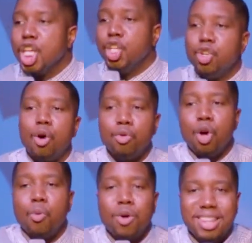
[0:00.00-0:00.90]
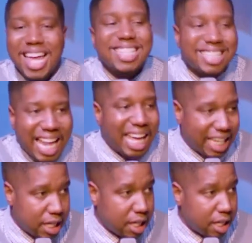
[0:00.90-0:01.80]
You don't know what that's like.
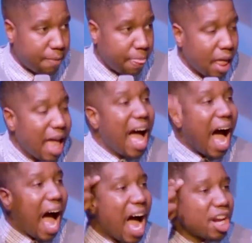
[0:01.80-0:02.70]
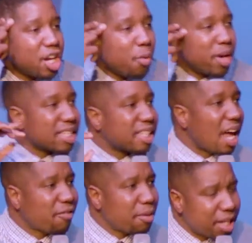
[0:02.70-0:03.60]
I know what it's
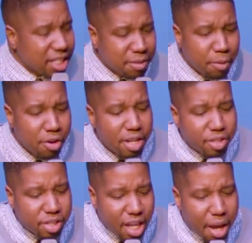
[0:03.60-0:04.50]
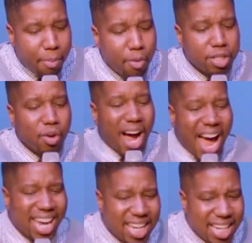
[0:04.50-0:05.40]
like from an experiential standpoint, so
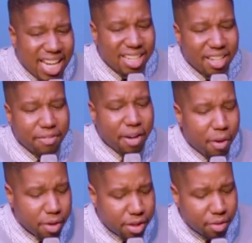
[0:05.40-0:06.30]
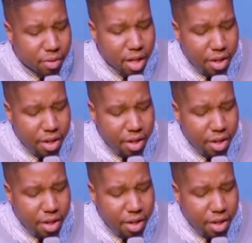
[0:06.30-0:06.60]
I can identify with you.